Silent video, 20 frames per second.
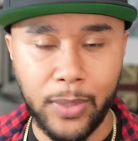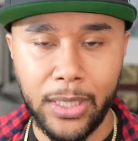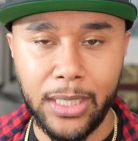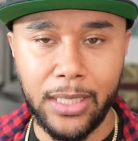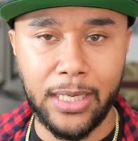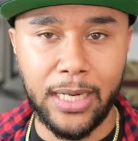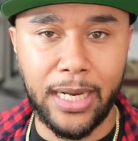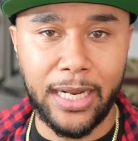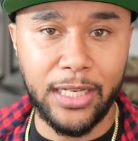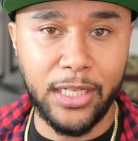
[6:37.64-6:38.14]
In
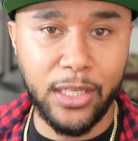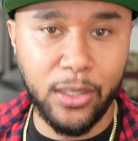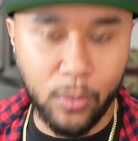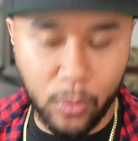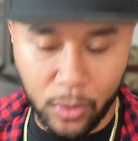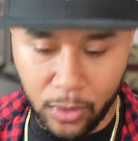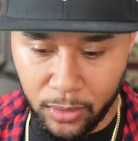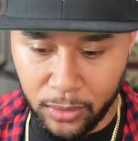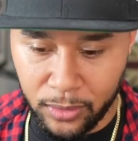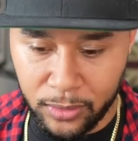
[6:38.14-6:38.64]
an ideal
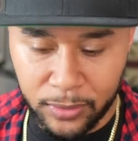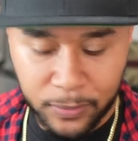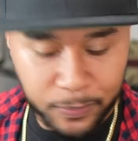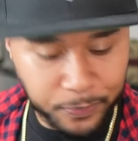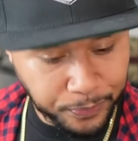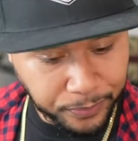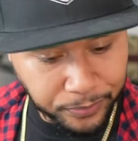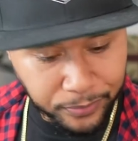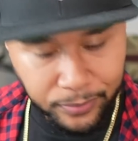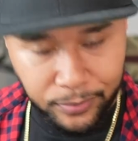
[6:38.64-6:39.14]
world,
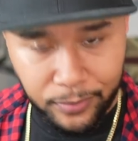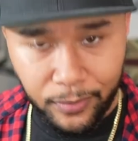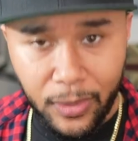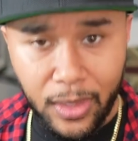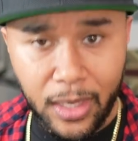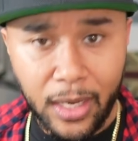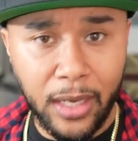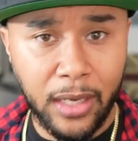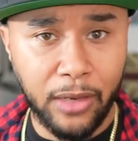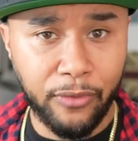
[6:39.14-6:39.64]

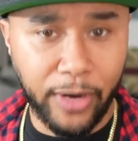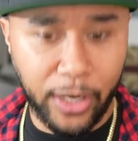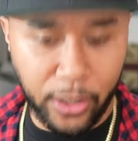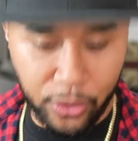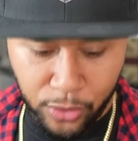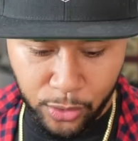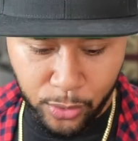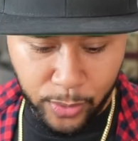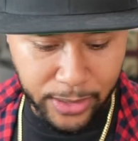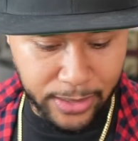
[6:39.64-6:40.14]
if I could
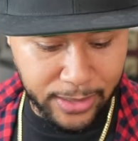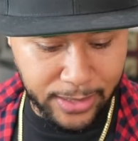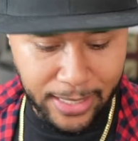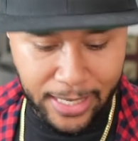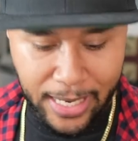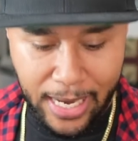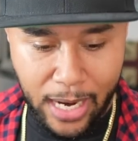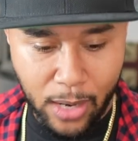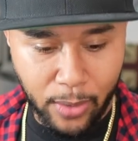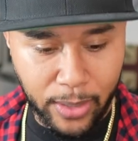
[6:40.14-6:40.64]
do it,
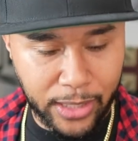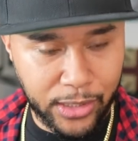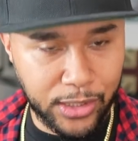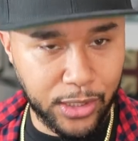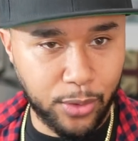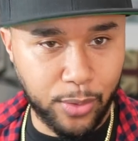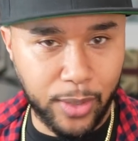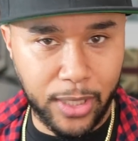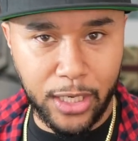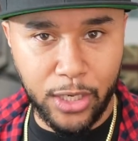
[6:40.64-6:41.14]
I would actually
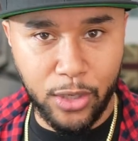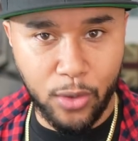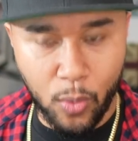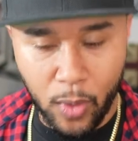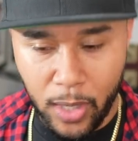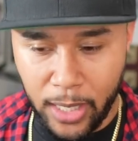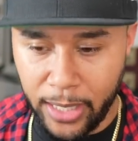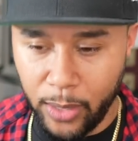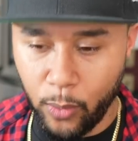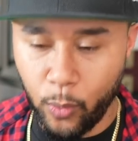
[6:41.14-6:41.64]
create a
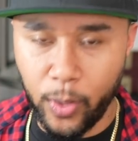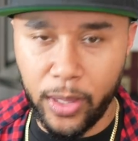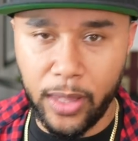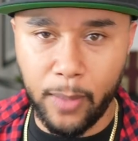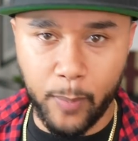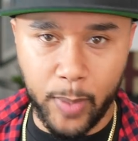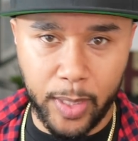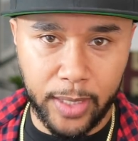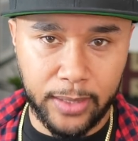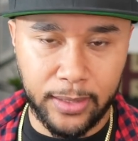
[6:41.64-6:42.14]
UI with a
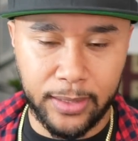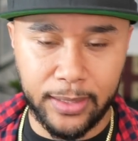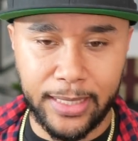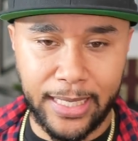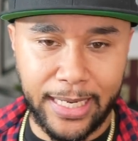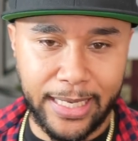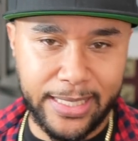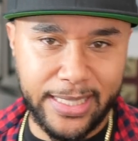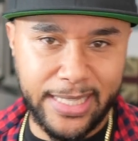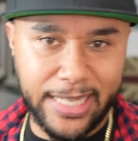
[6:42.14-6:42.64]
button that
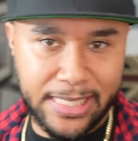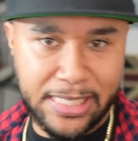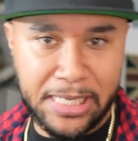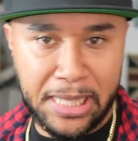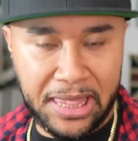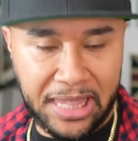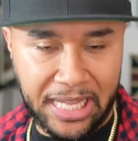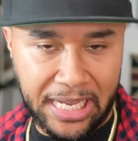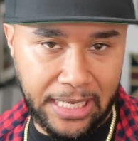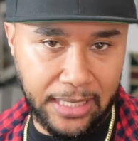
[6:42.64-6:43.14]
it does a
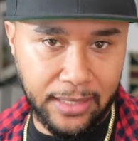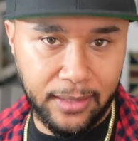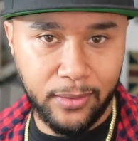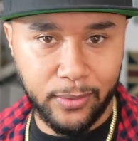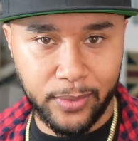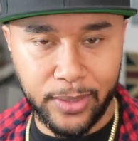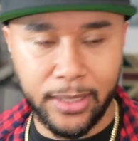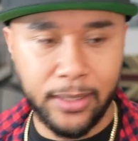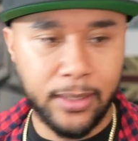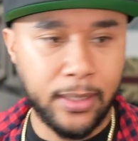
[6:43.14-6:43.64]
thing,
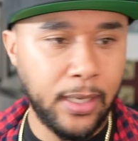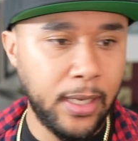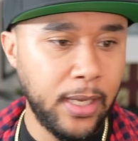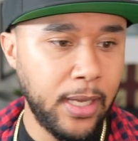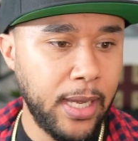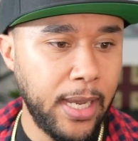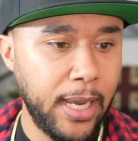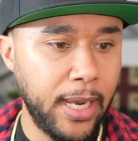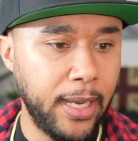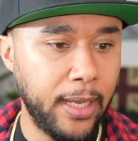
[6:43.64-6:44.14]
right?
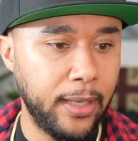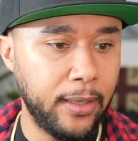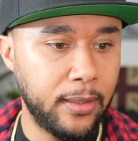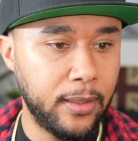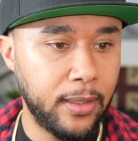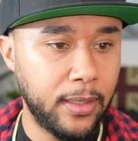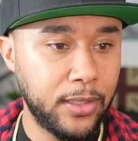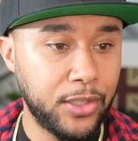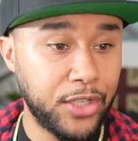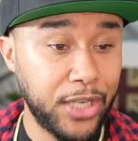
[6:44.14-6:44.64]
And
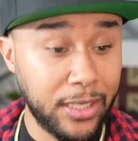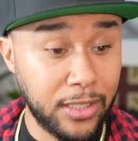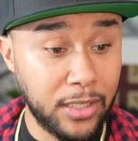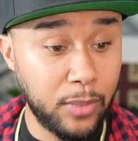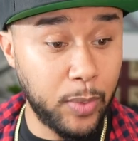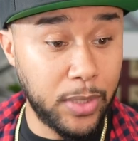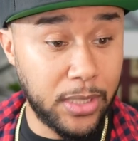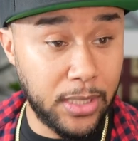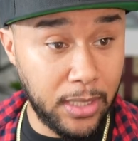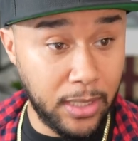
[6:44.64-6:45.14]

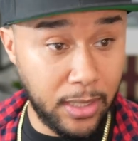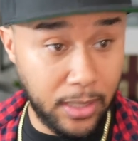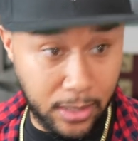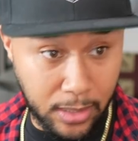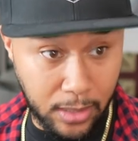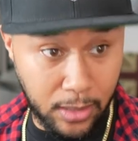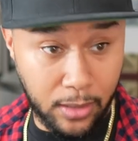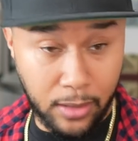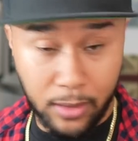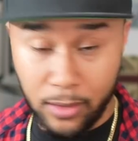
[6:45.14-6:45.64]
ChatGPT
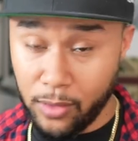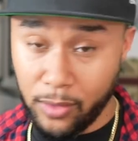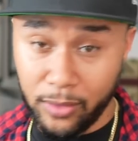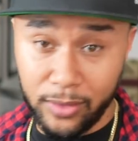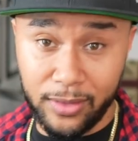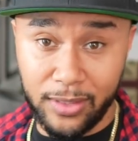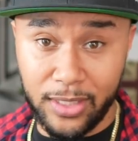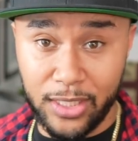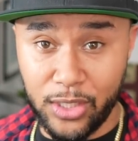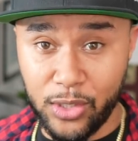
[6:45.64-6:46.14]
here
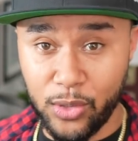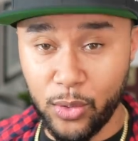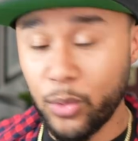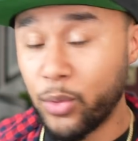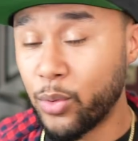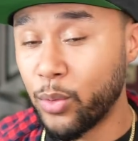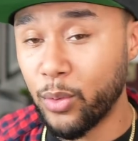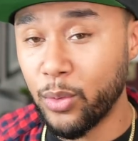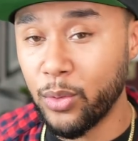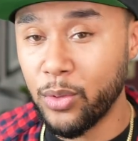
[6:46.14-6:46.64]
on the
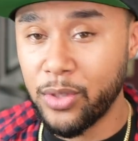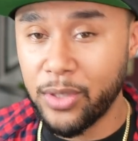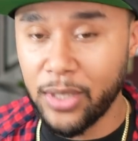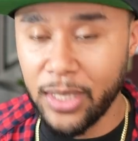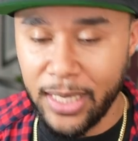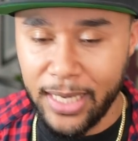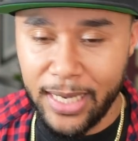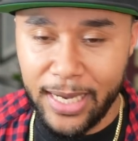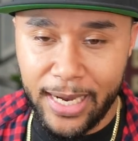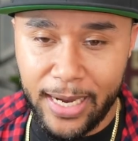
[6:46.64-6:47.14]
ZooTools
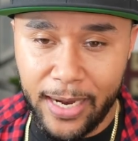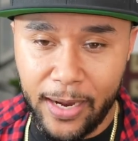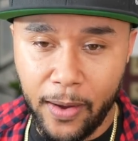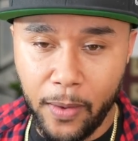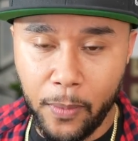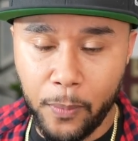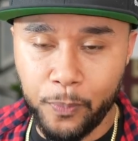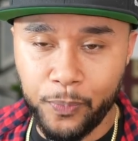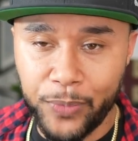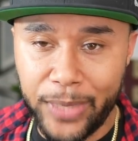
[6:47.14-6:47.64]

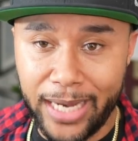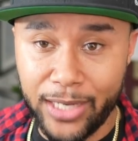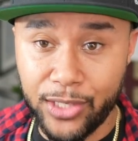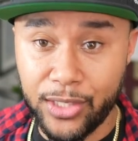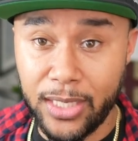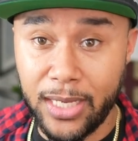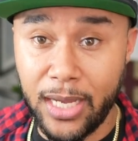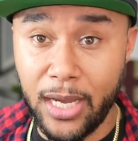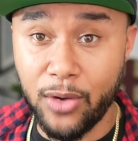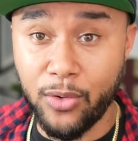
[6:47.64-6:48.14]

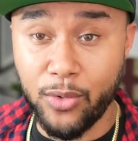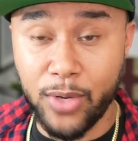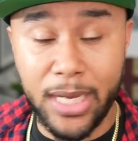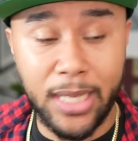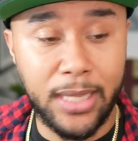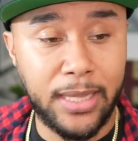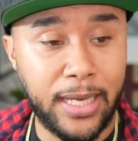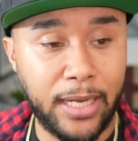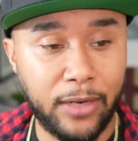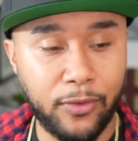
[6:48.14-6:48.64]
actually can
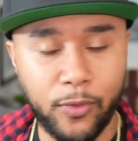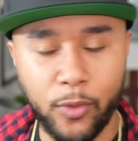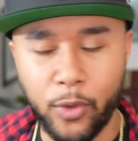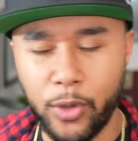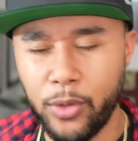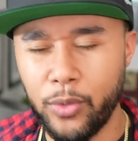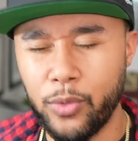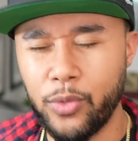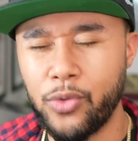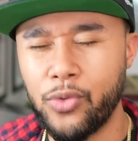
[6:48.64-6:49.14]
create that for
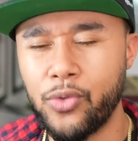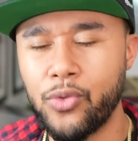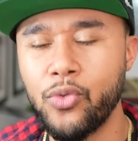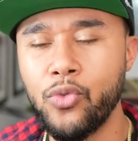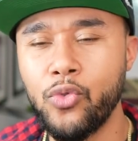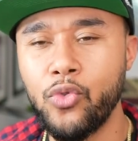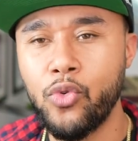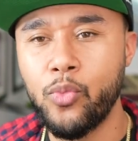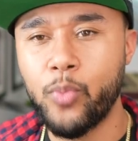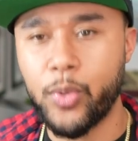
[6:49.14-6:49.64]
you,
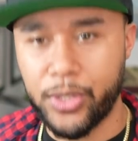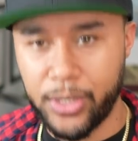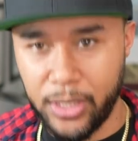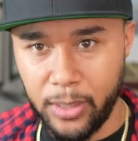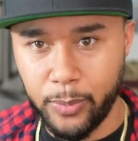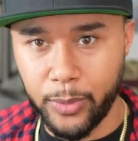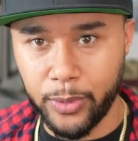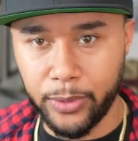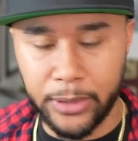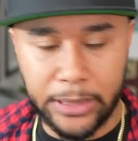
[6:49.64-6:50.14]
super simple.